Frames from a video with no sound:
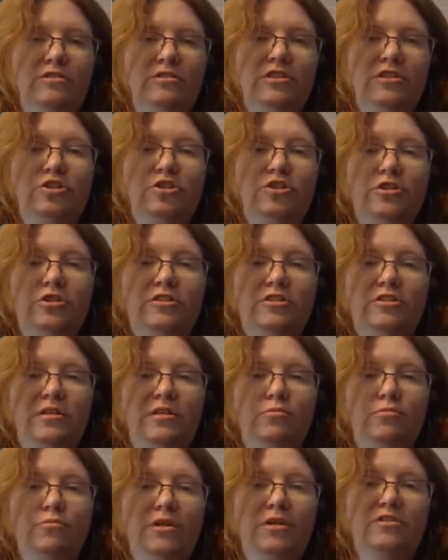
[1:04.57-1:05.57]
it should
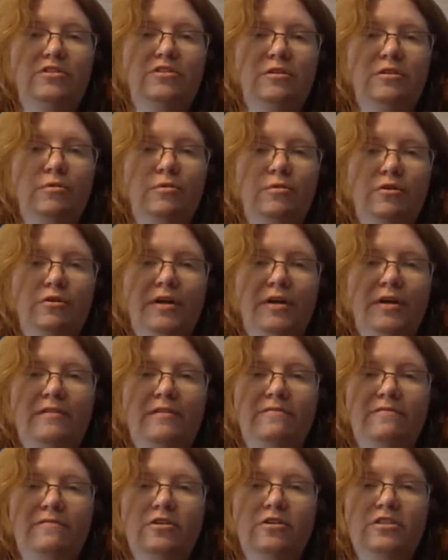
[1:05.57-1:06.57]
seem reasonable that I
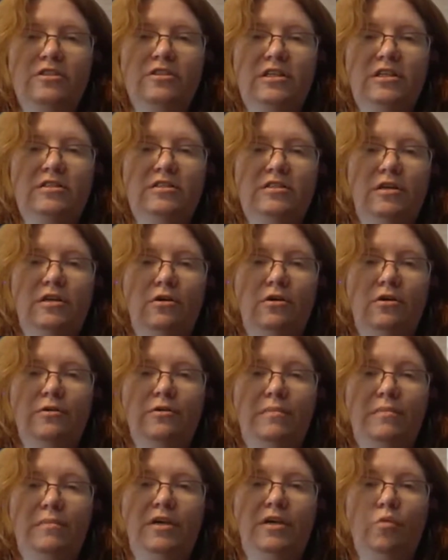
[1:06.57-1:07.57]
first need to know the
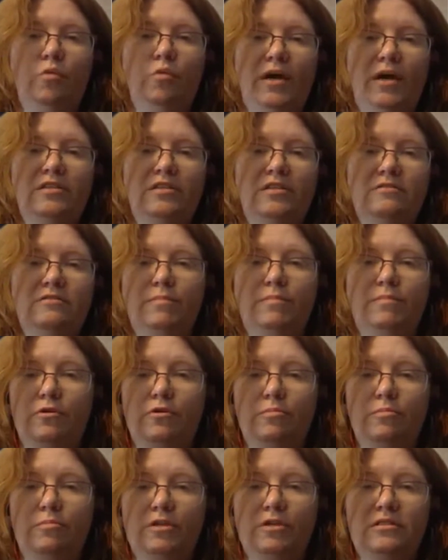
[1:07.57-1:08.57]
mean weights of
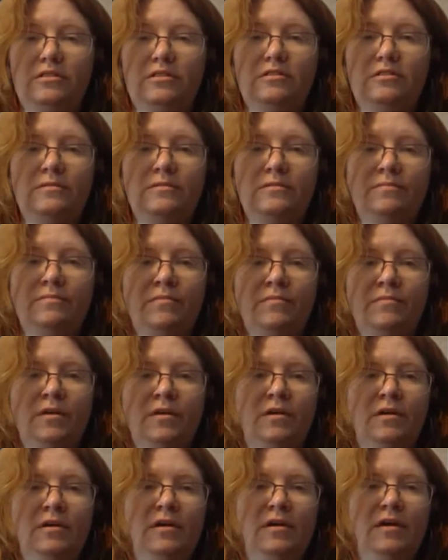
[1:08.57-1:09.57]
both breeds.
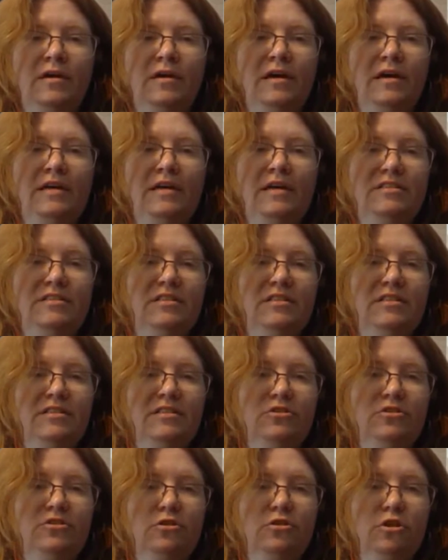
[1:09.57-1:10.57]
And since
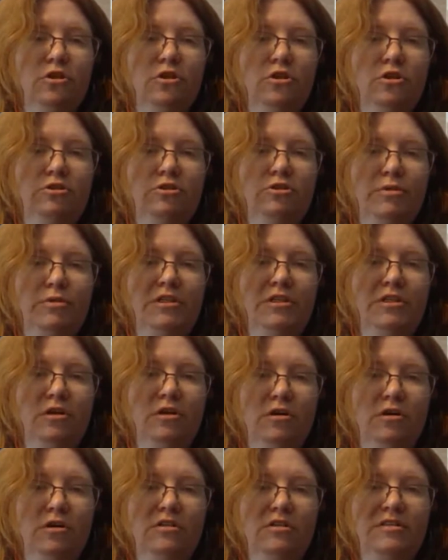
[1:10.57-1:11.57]
these are large breed
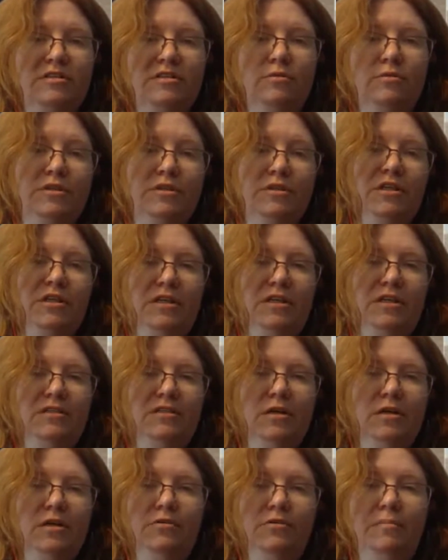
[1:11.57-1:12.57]
dogs, I really
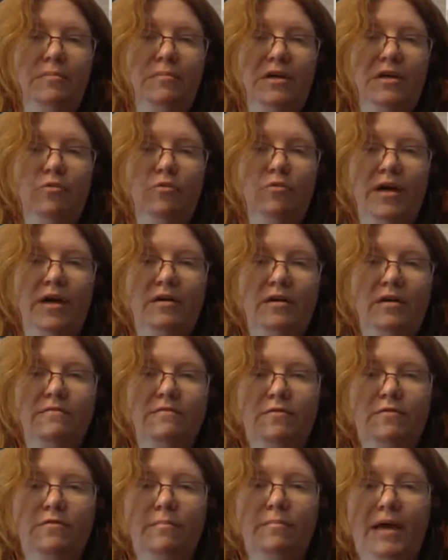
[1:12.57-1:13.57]
need to know the mean
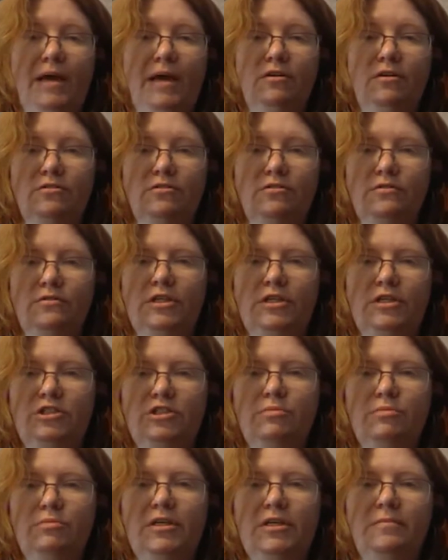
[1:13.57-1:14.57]
weight for males for
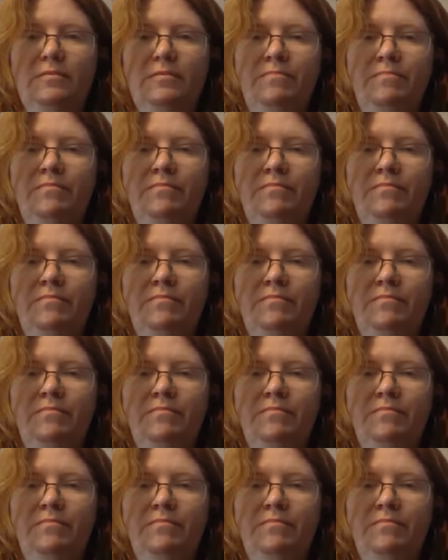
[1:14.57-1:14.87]
each breed.